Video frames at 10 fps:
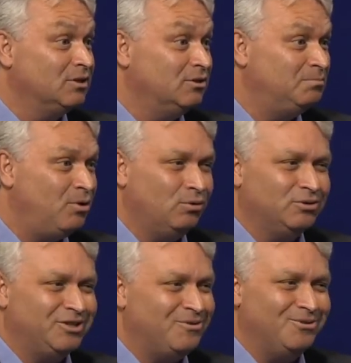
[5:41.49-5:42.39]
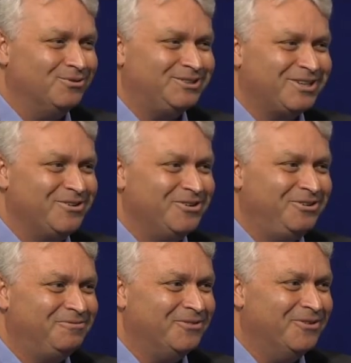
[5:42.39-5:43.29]
those polls don't look so
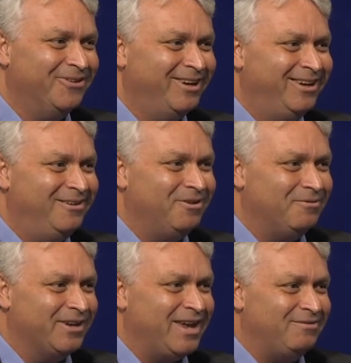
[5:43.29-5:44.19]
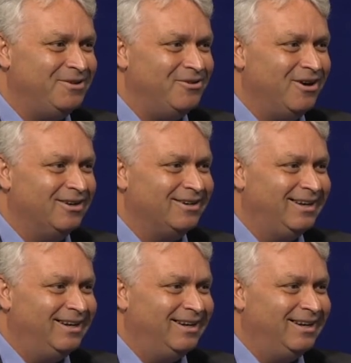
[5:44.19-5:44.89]
good for Kevin Rudd.